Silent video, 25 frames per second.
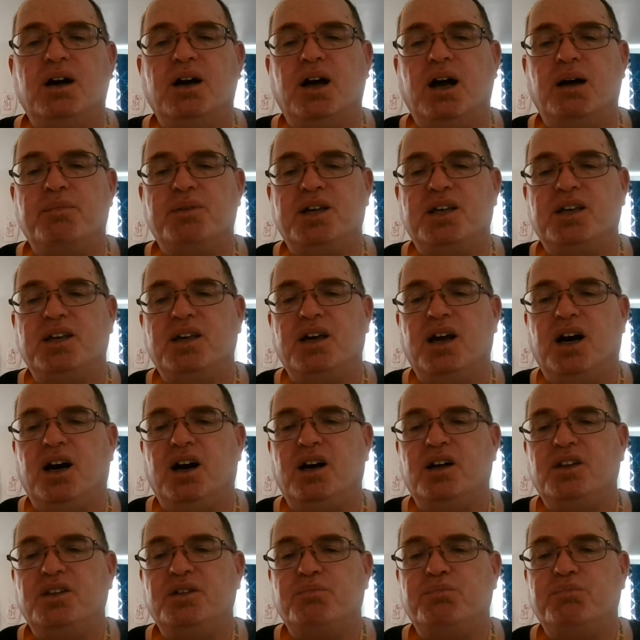I mean,
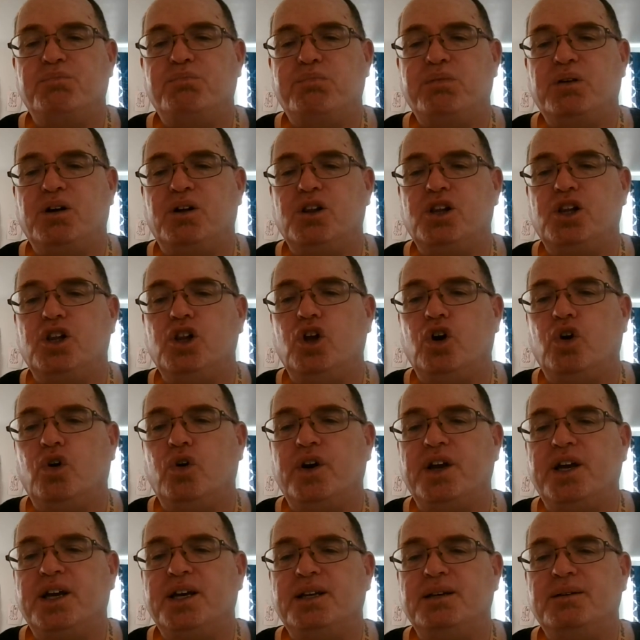all the
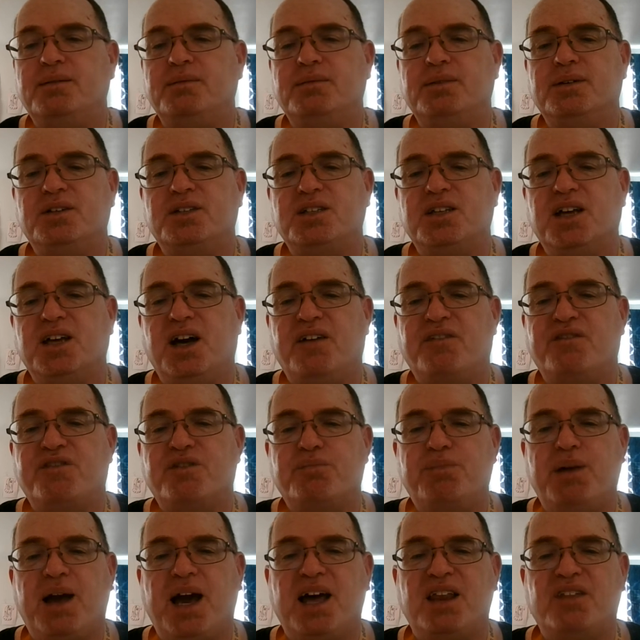Golarion stuff
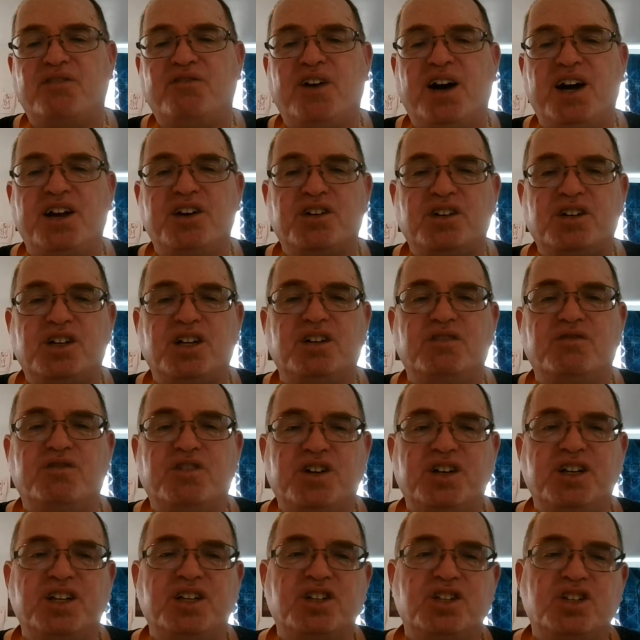for Pathfinder
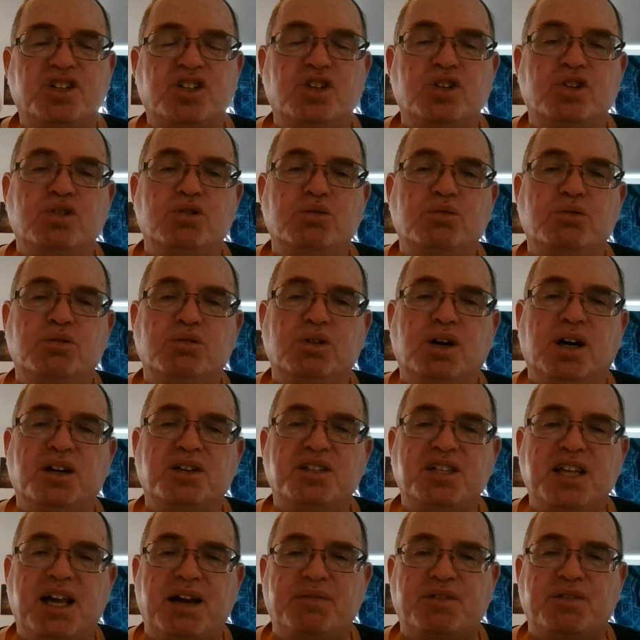converted to uh,
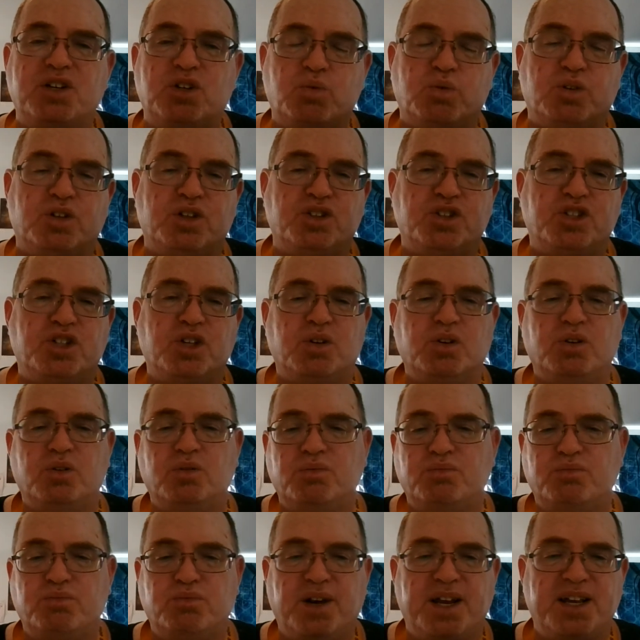Savage World.
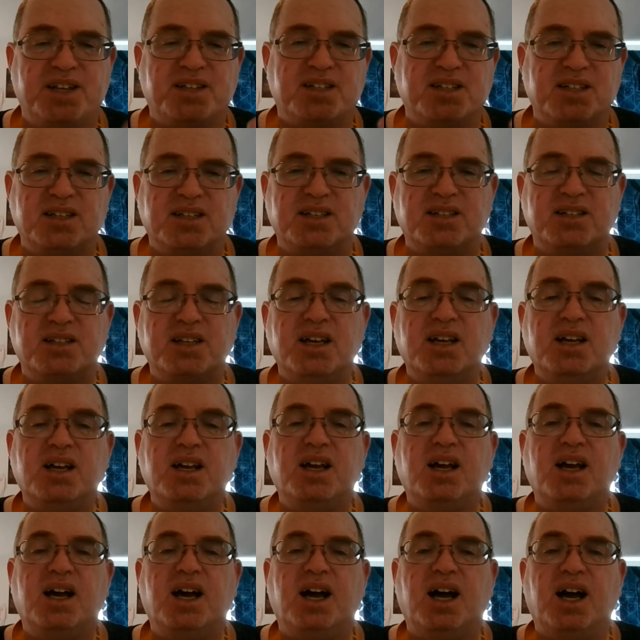So races,
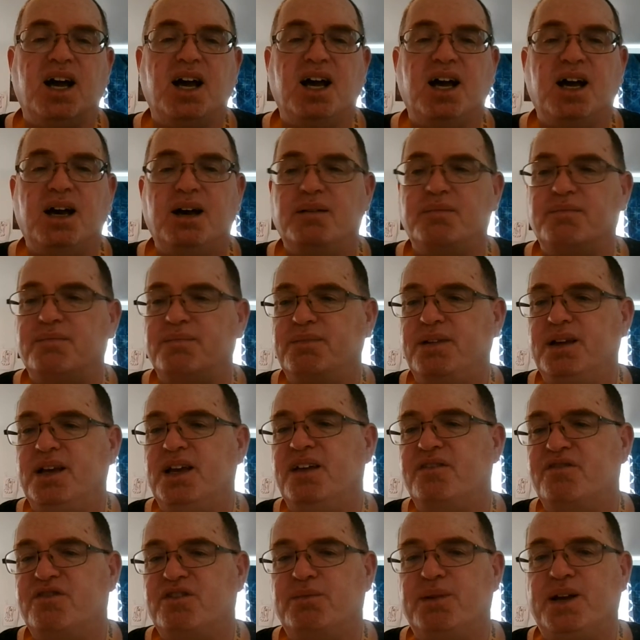uh,
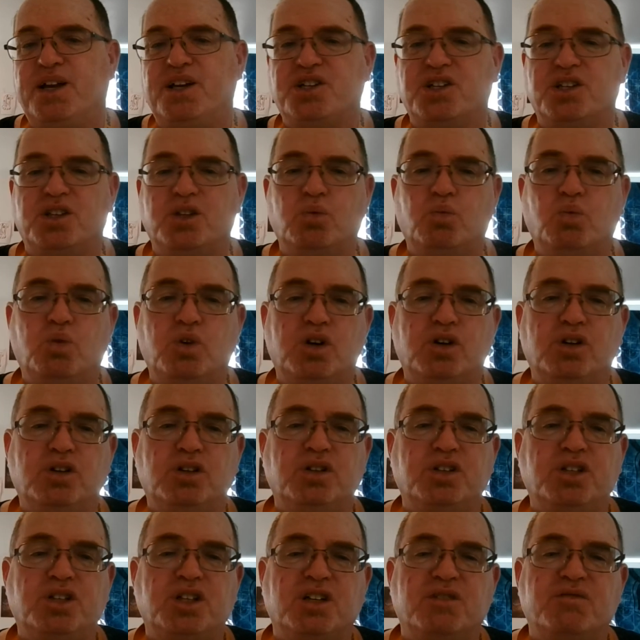information. The
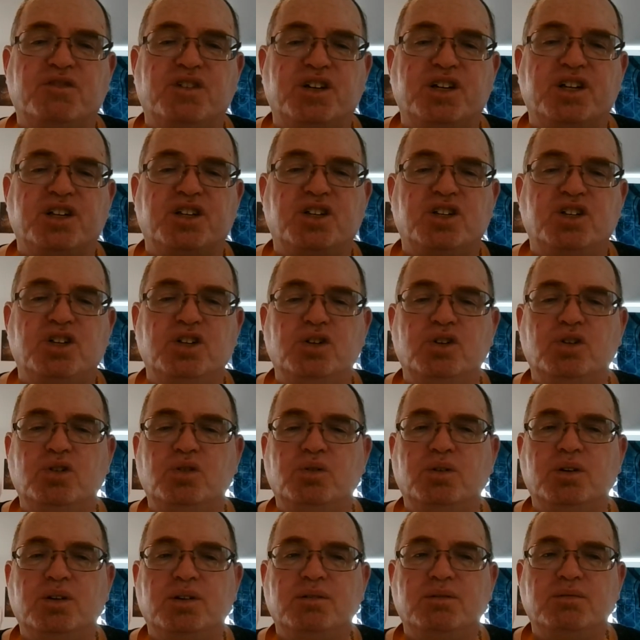world converted
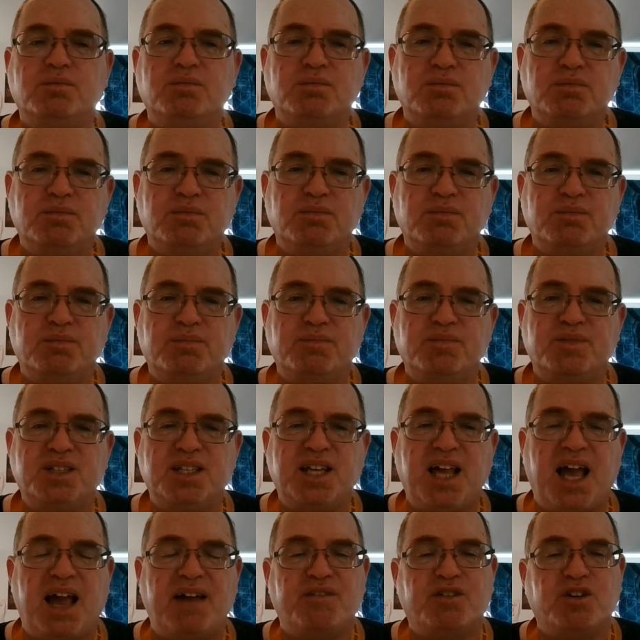to
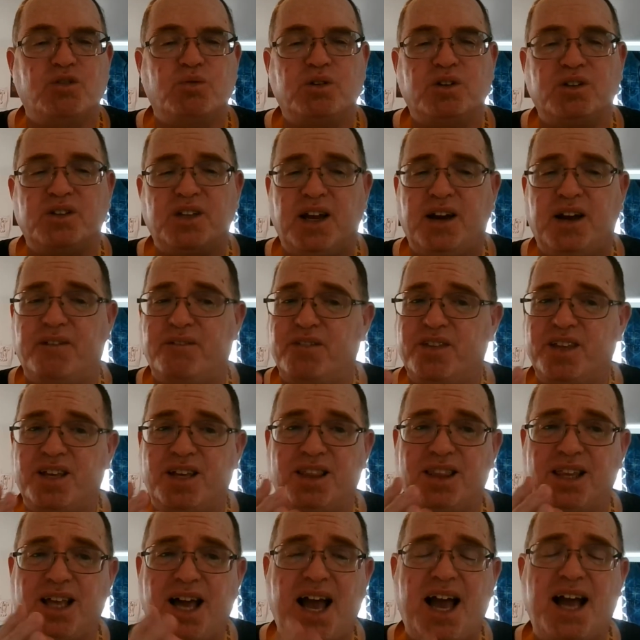Savage World. Now, the
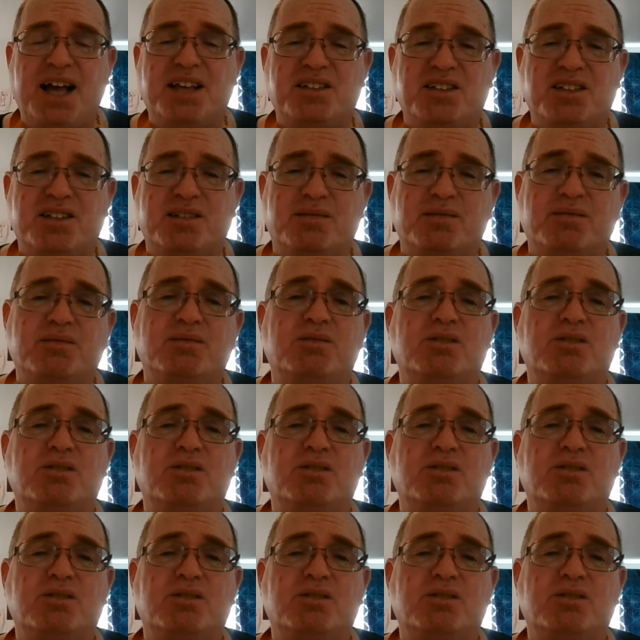last